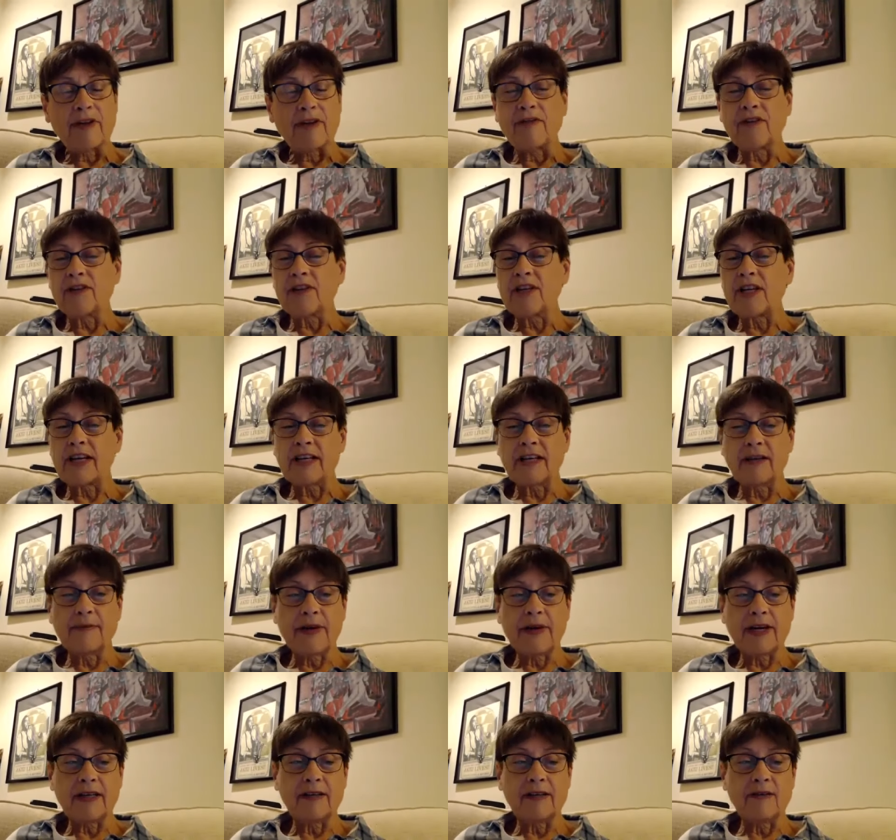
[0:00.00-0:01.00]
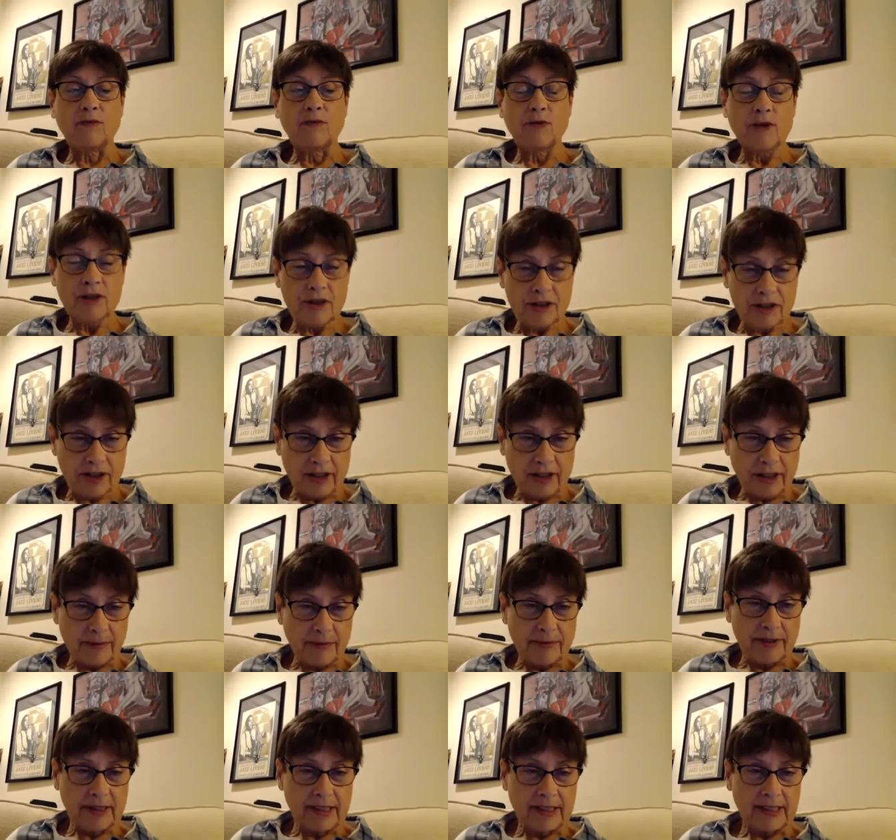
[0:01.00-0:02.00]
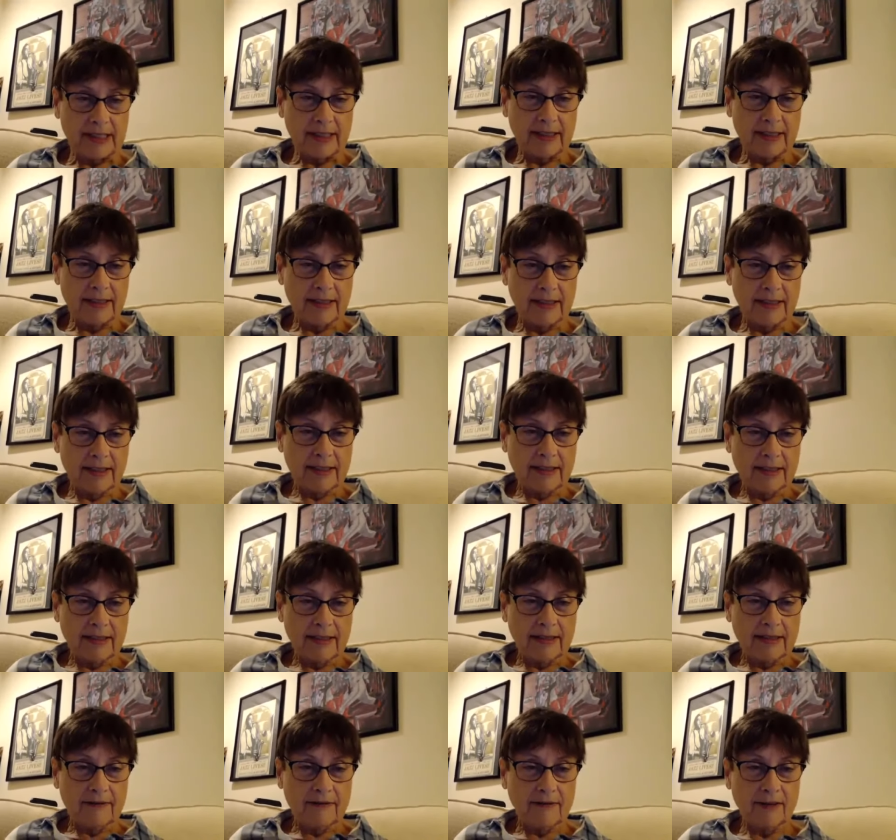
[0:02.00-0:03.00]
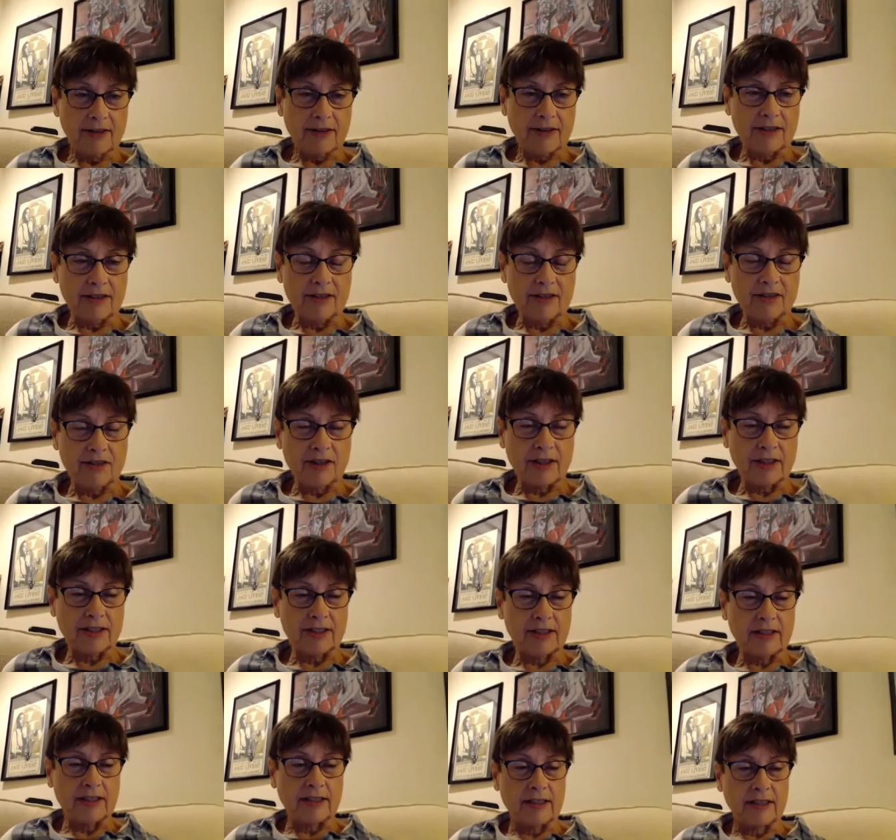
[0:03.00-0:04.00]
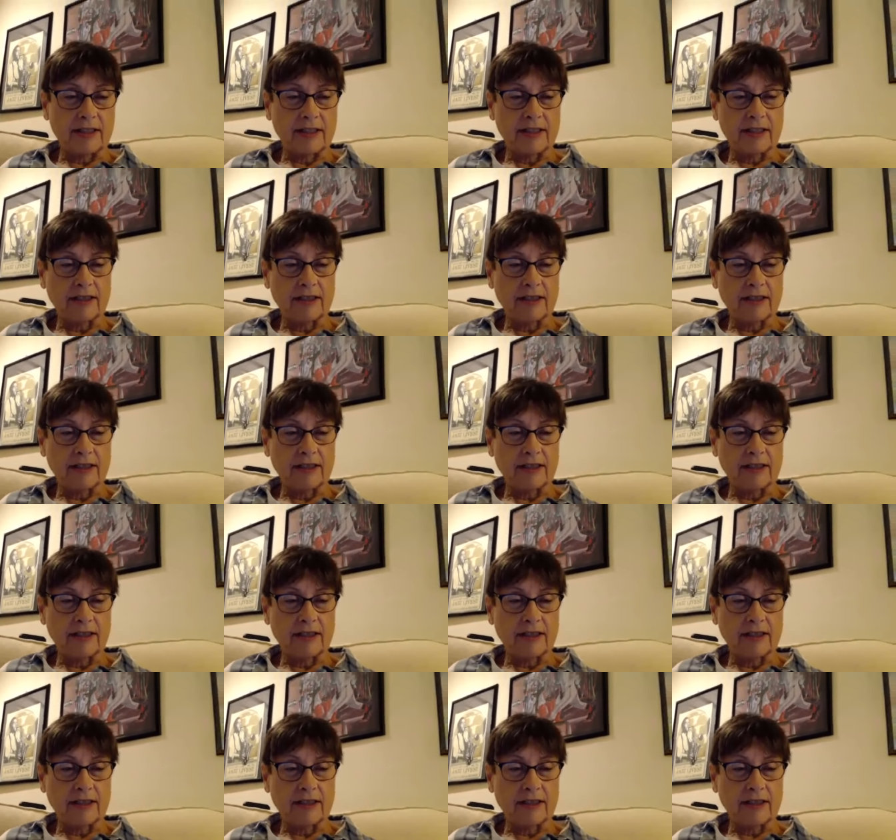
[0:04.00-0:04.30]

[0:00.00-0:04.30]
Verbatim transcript: But if you're talking about worship versus just